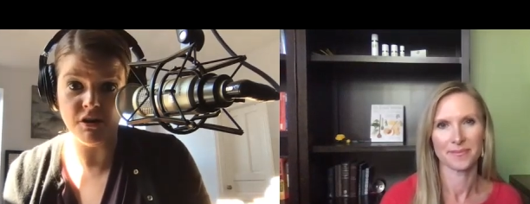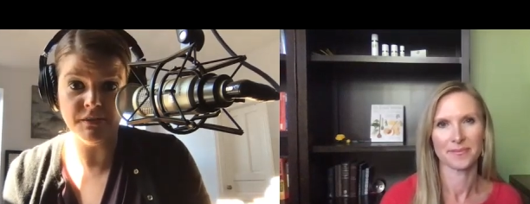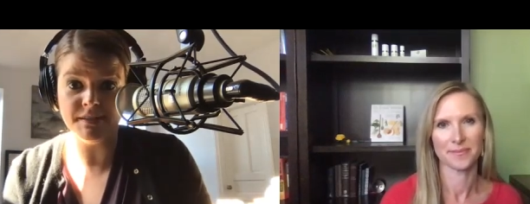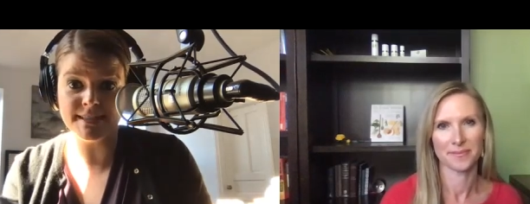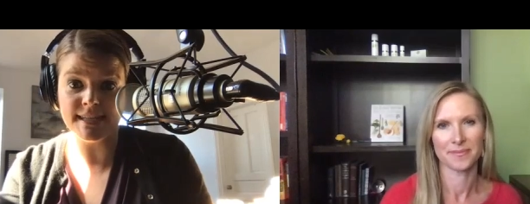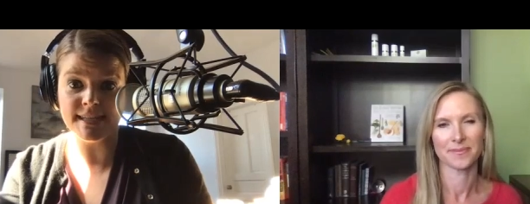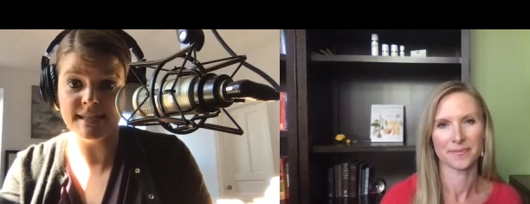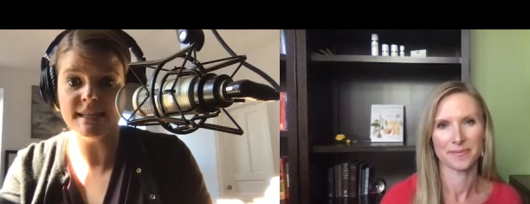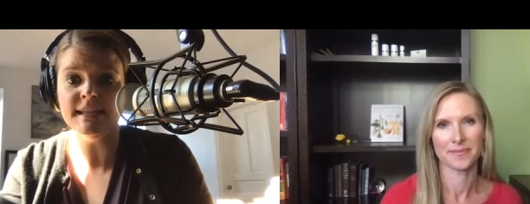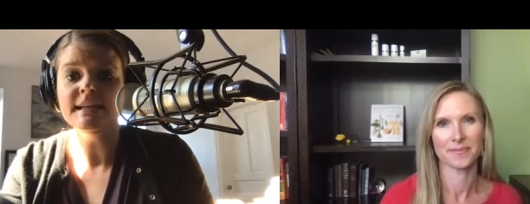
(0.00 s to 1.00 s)
Speaker 1: on the
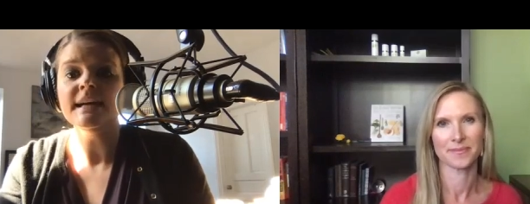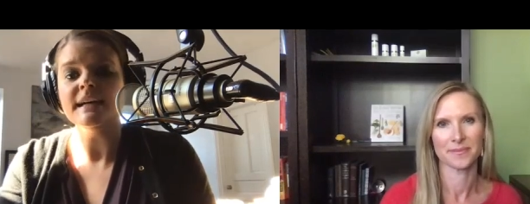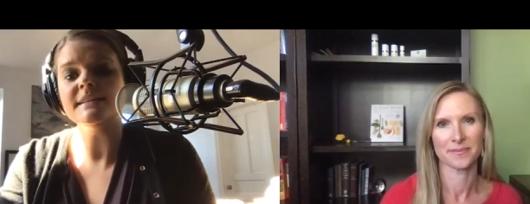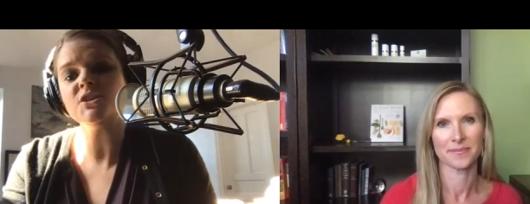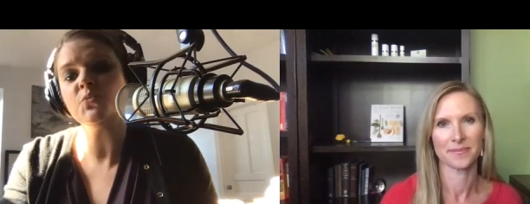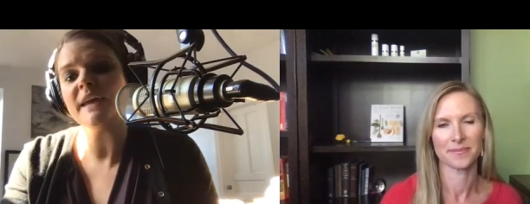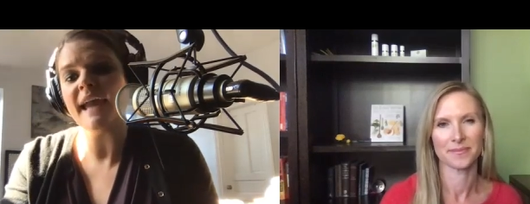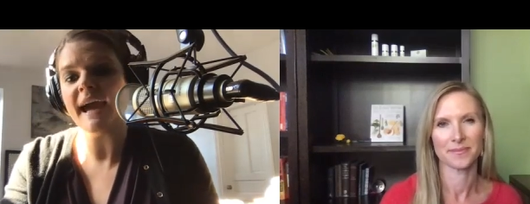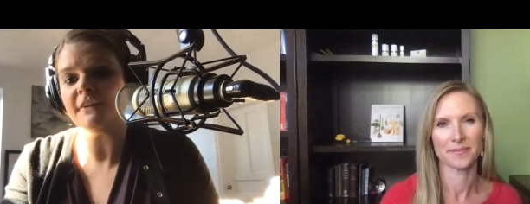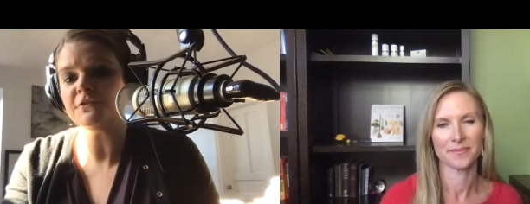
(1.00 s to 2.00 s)
skin and so we
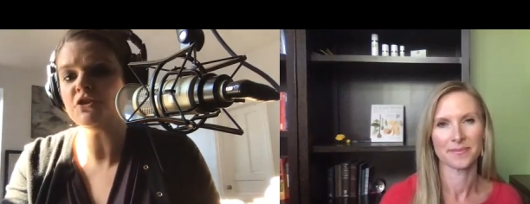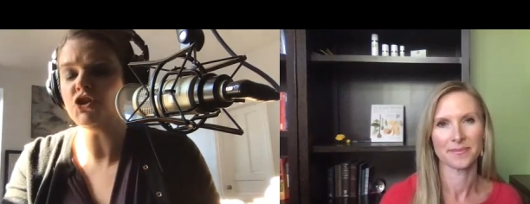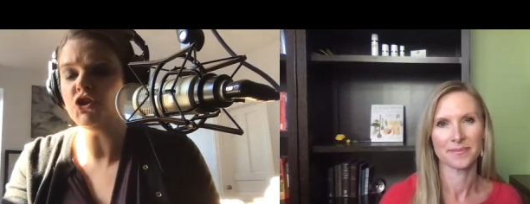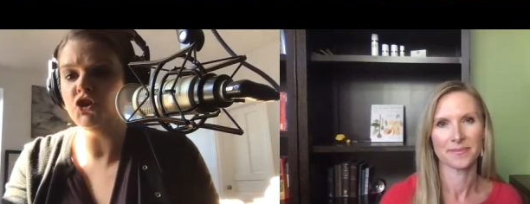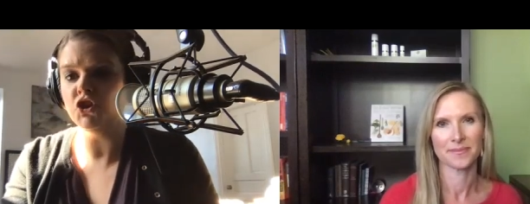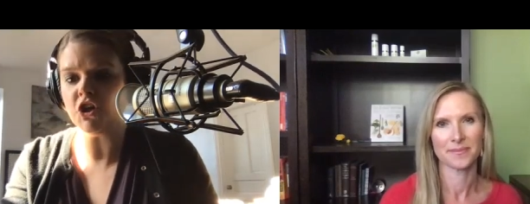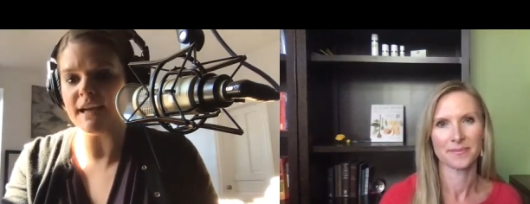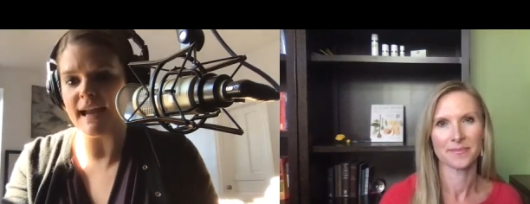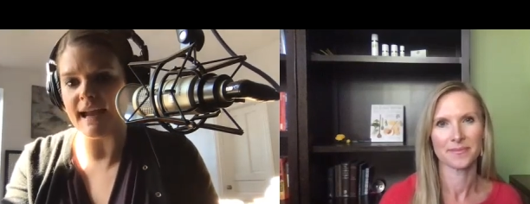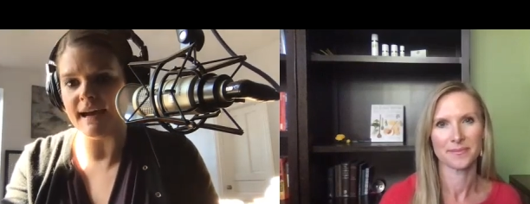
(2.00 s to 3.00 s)
have to look
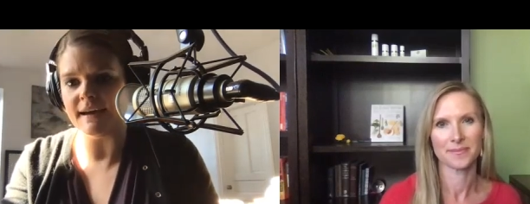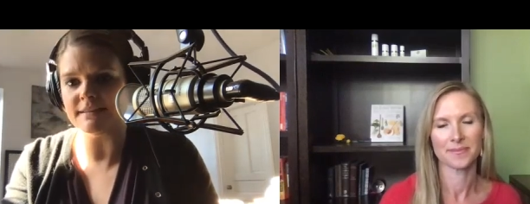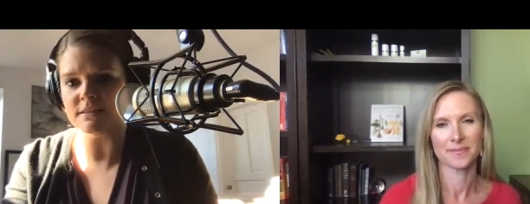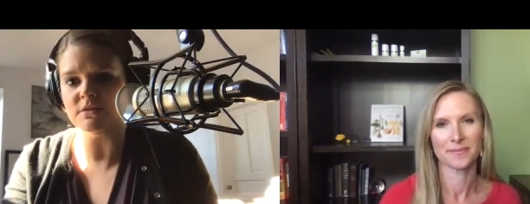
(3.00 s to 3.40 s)
at